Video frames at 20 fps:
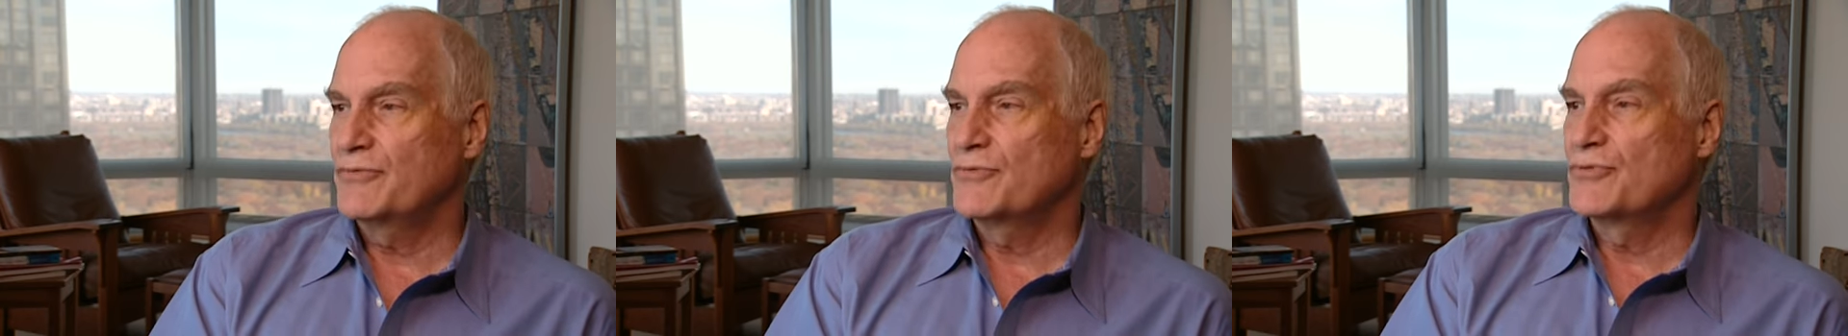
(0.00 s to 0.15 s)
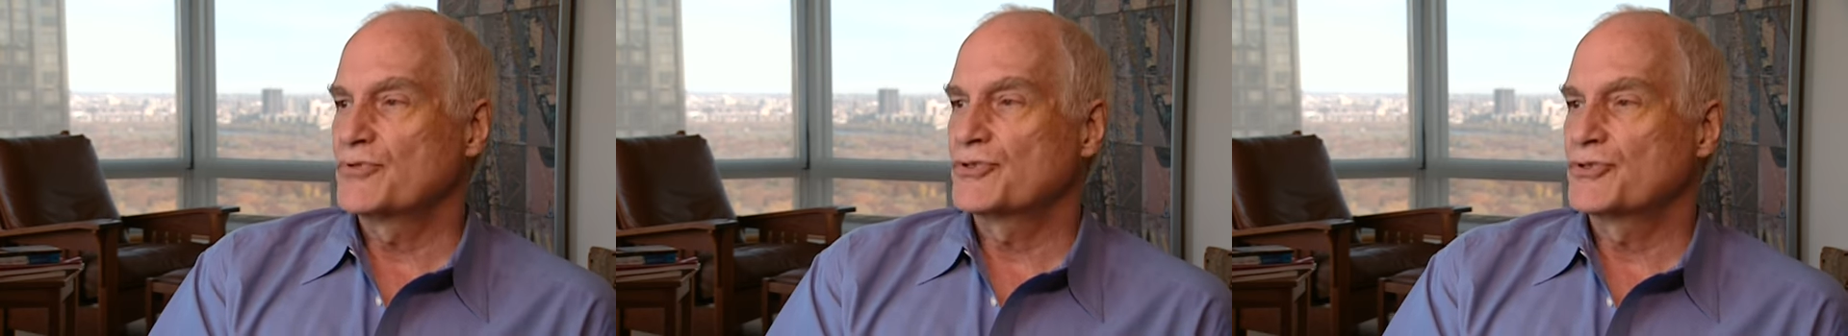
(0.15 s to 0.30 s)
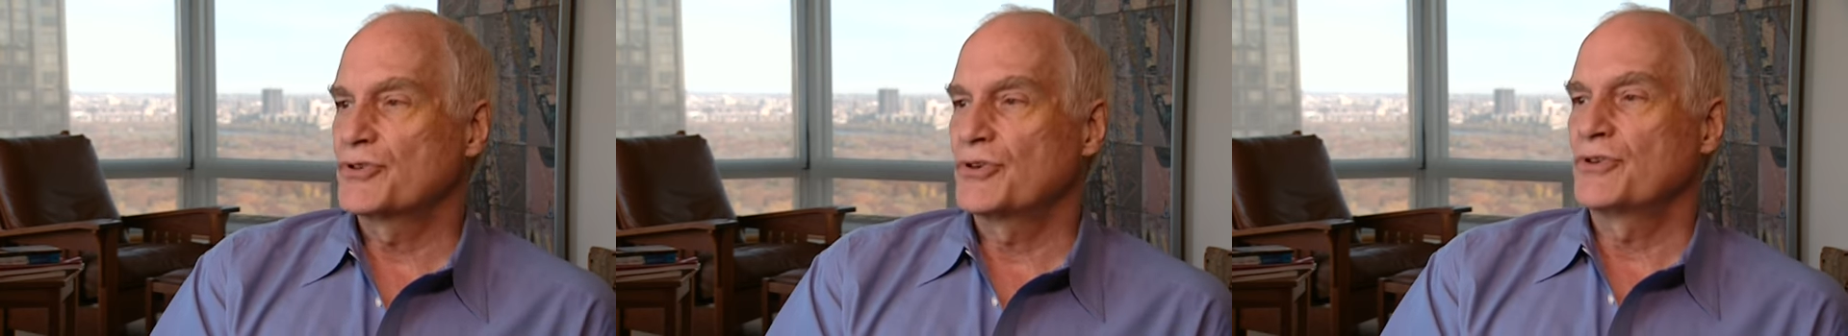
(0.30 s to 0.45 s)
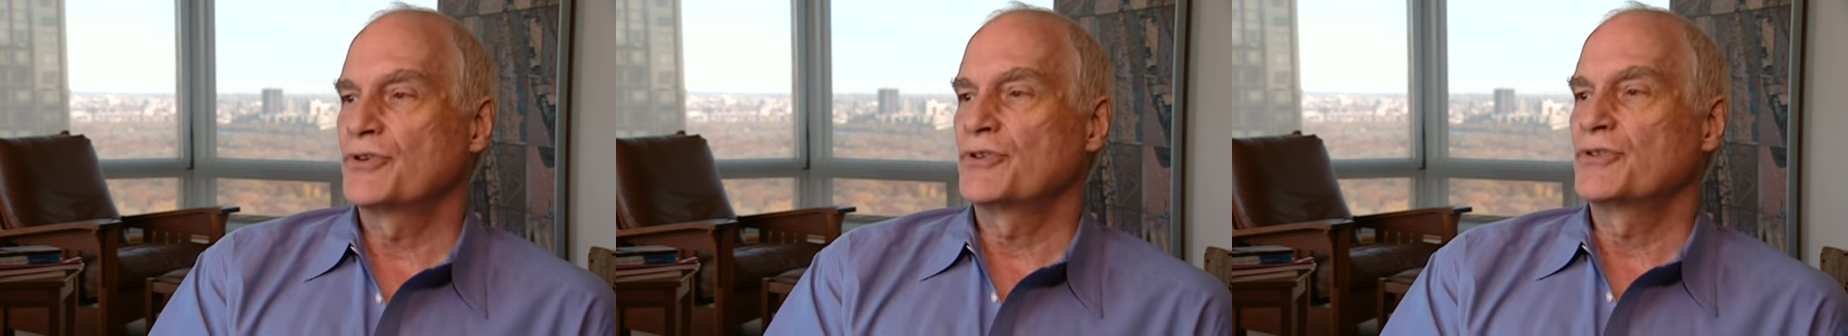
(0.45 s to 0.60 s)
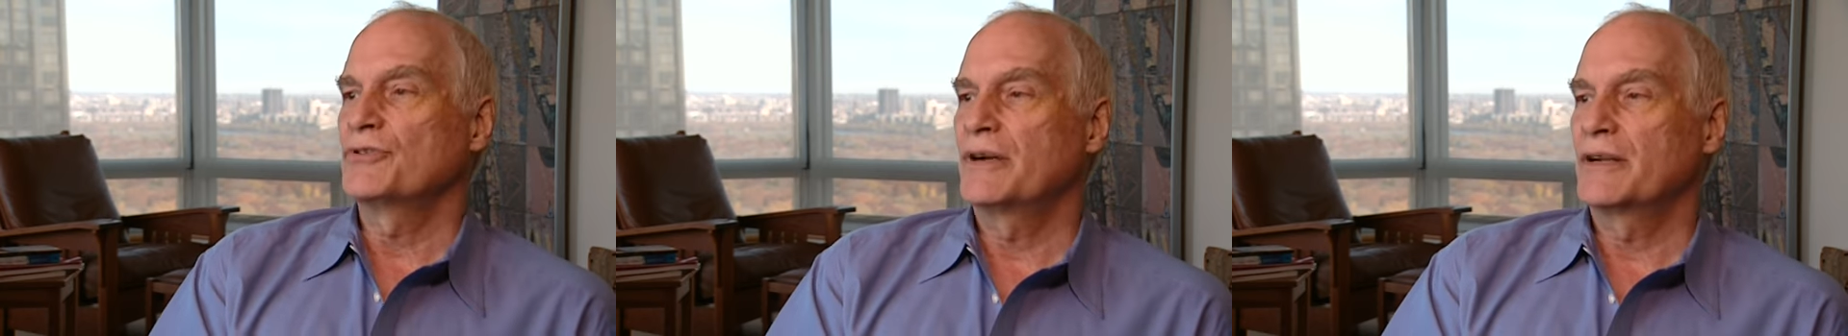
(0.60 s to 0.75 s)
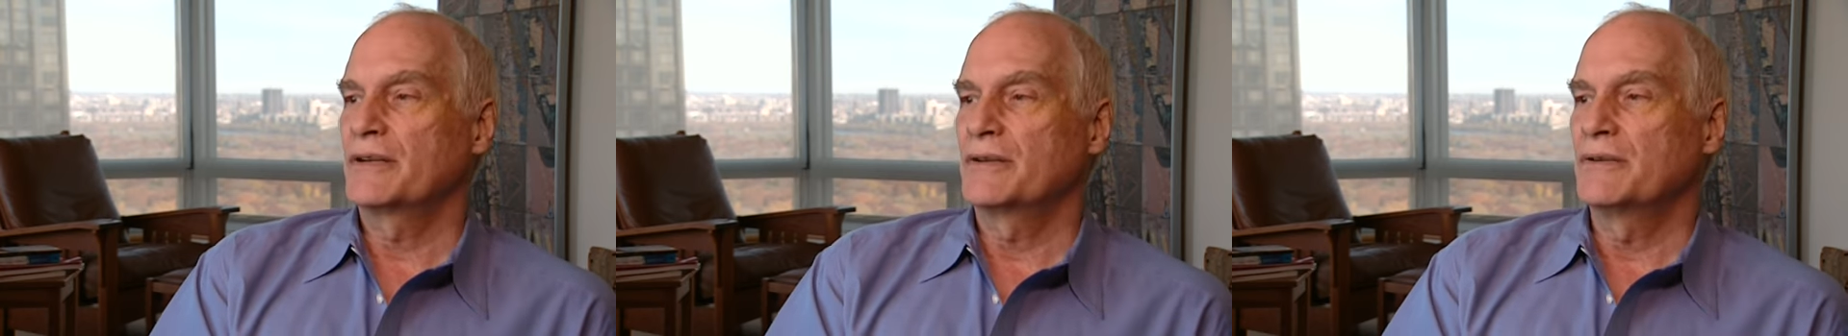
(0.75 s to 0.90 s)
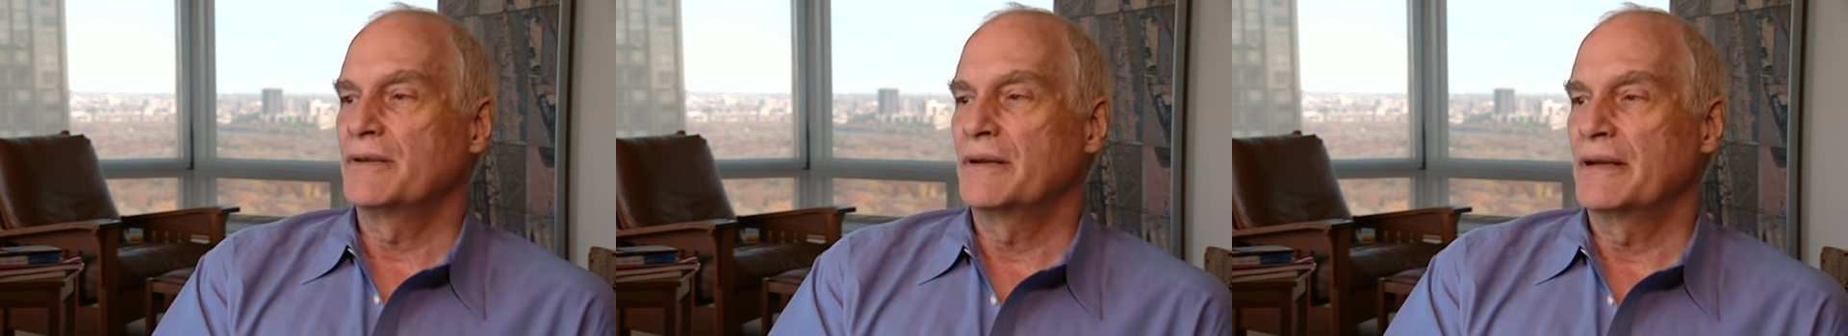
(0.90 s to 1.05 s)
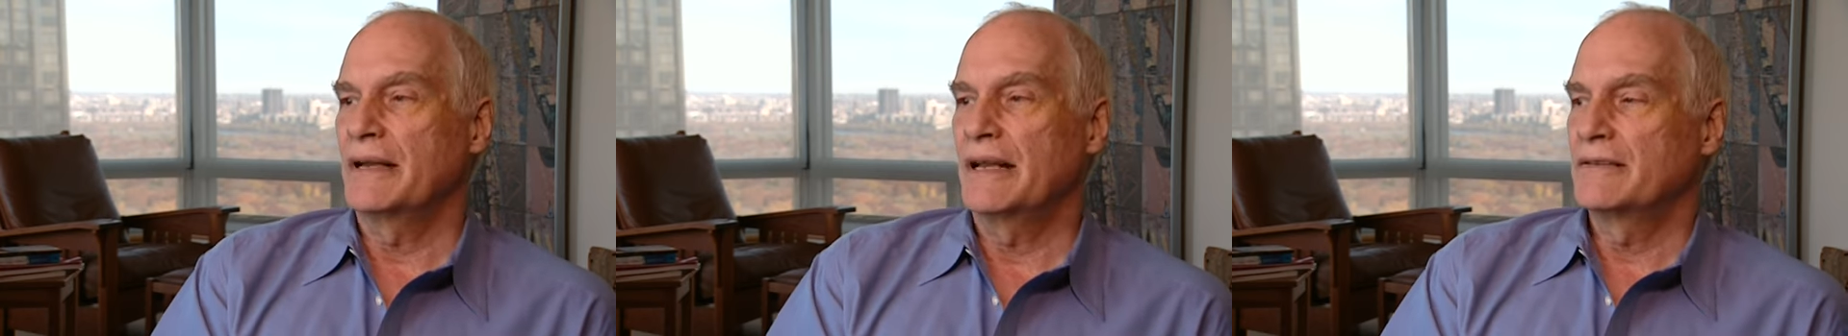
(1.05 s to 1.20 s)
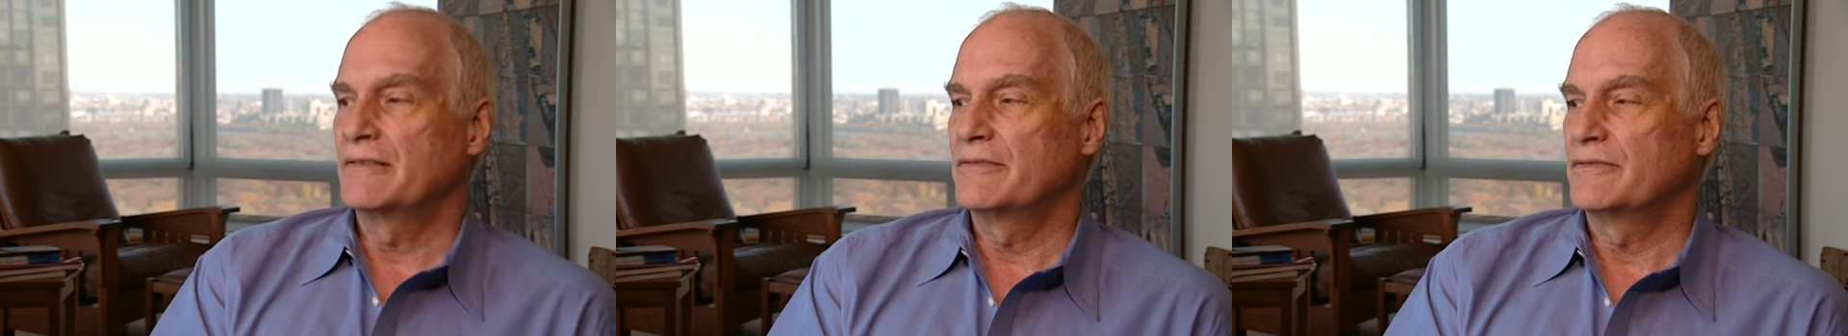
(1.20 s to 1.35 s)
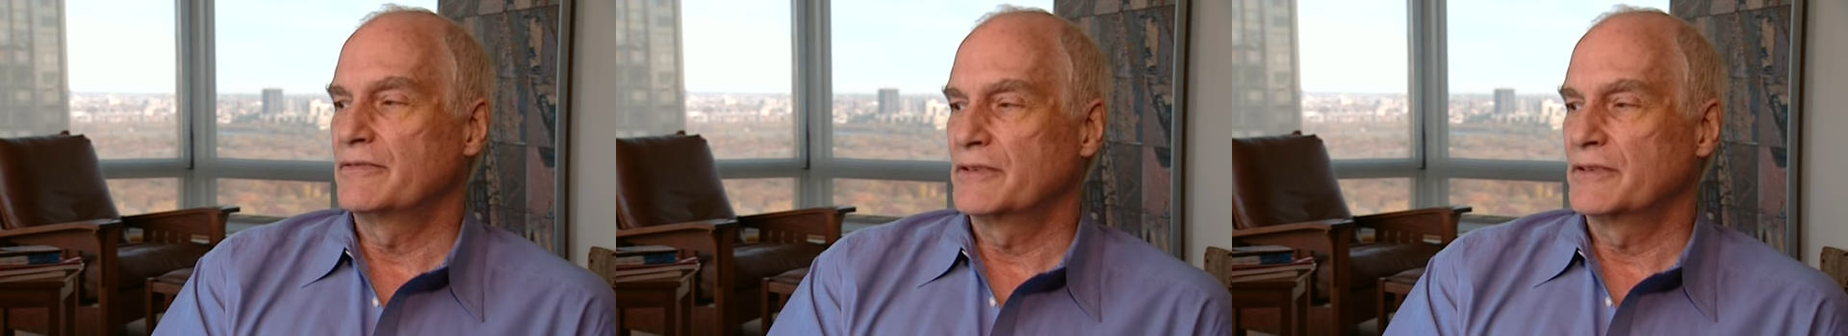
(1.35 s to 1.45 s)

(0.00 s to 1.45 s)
show you at the head of